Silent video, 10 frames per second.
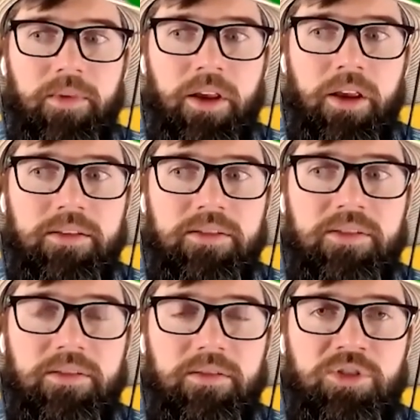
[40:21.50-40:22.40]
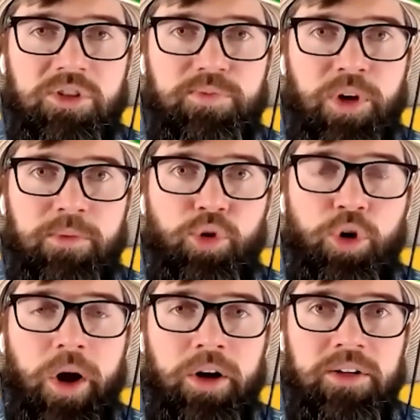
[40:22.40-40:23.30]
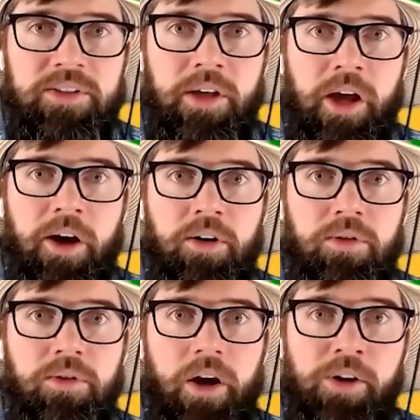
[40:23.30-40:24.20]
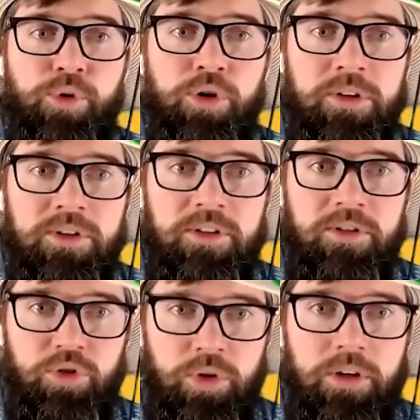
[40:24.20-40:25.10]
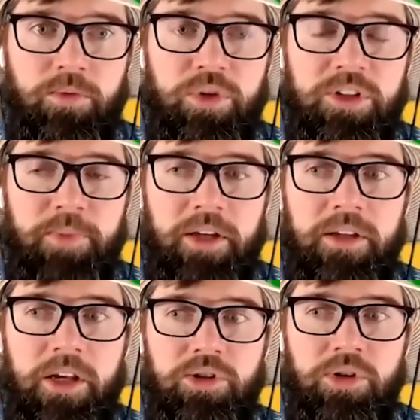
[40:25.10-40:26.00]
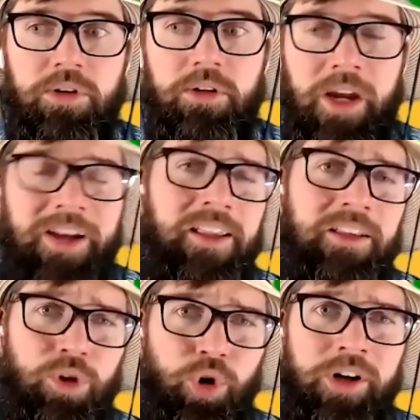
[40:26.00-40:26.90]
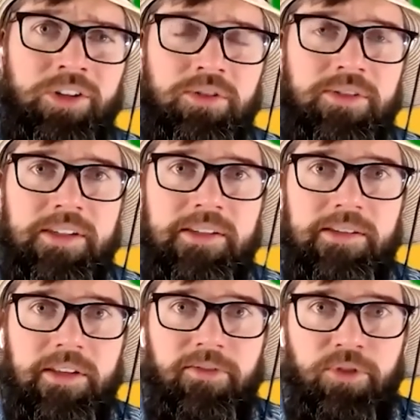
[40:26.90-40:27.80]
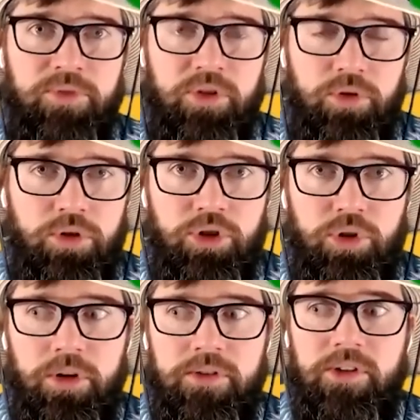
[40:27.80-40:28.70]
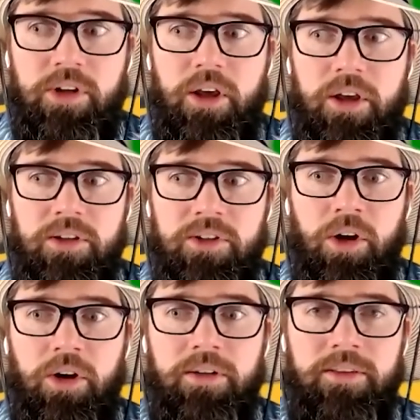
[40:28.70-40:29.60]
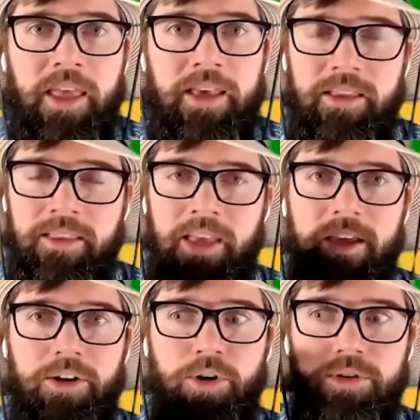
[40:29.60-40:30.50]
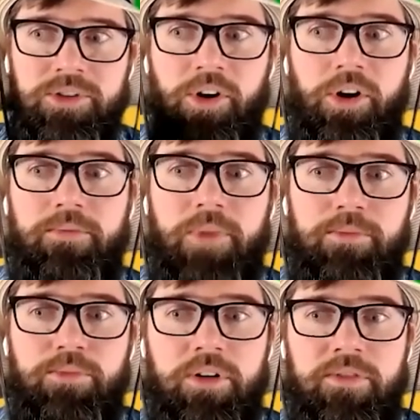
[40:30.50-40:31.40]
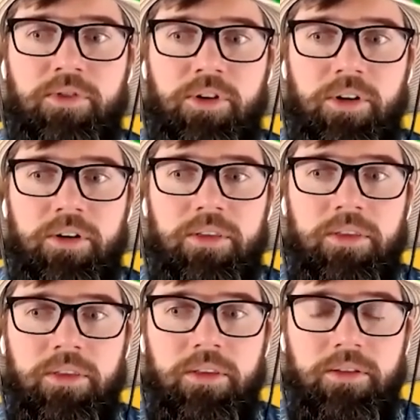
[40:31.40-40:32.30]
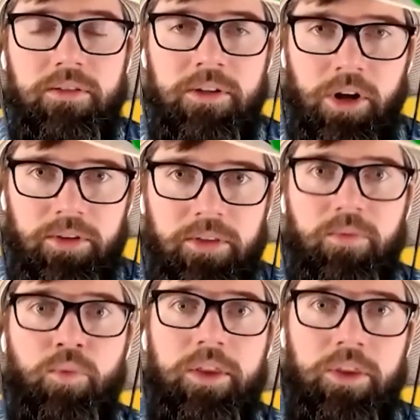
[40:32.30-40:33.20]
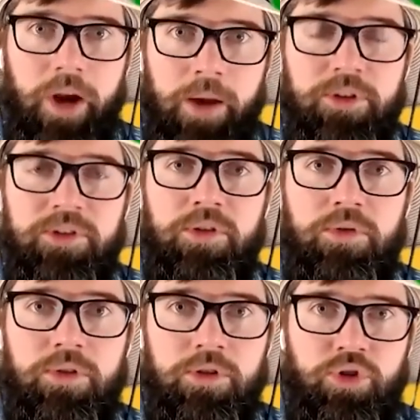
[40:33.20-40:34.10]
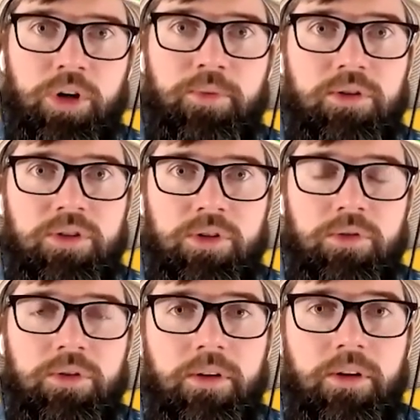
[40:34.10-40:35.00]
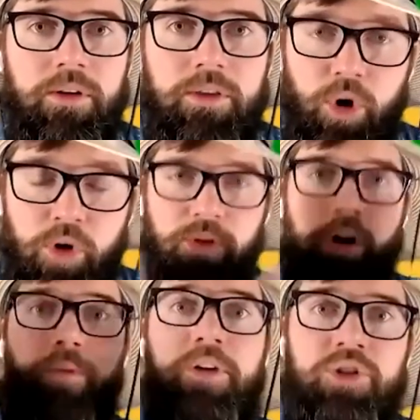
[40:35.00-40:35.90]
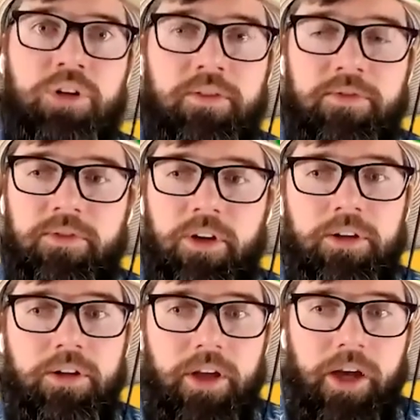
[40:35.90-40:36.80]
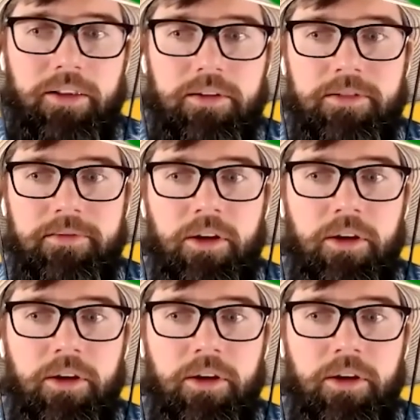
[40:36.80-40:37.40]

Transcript: And just bring more awareness to how important it is to treat and respect nature, kind of like the Lorax or ZZ Zip from Salute Your Shorts. So they get a gold star in my book for, you know, what they're able to contribute to the overall mission of Gullah Gullah Island.